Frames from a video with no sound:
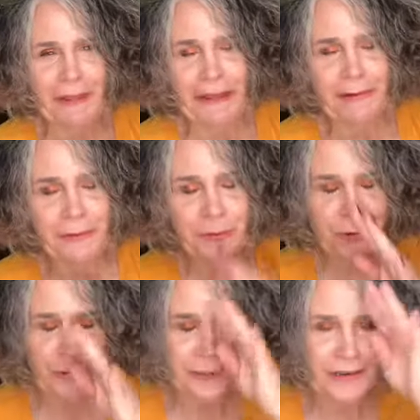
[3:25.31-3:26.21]
I don't
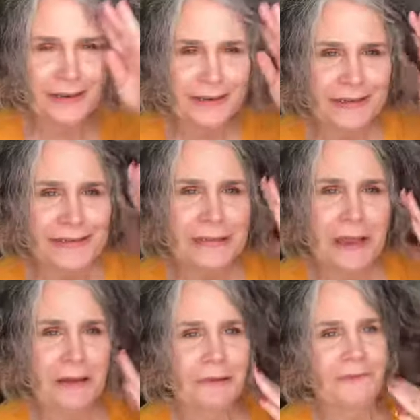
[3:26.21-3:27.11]
know what
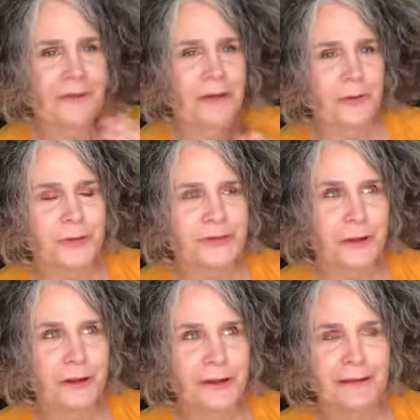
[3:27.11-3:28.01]
ecstatic flowers are,